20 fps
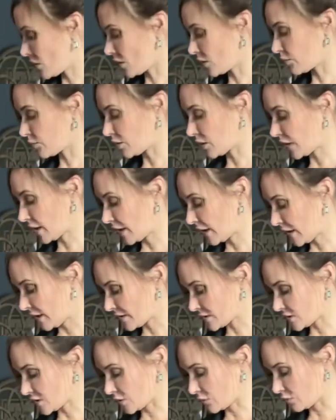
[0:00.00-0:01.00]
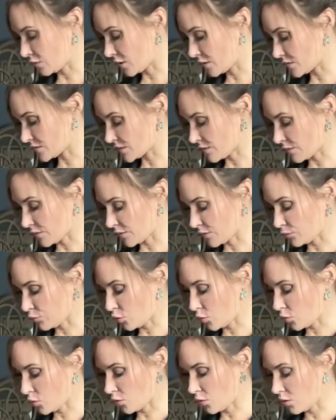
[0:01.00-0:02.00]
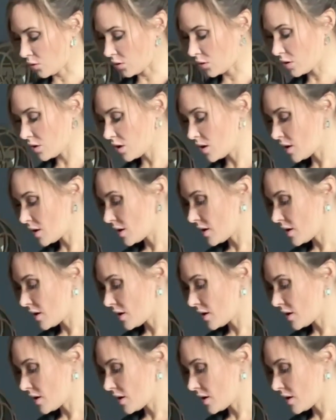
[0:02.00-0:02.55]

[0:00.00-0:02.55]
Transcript: plant as it grows up the pole.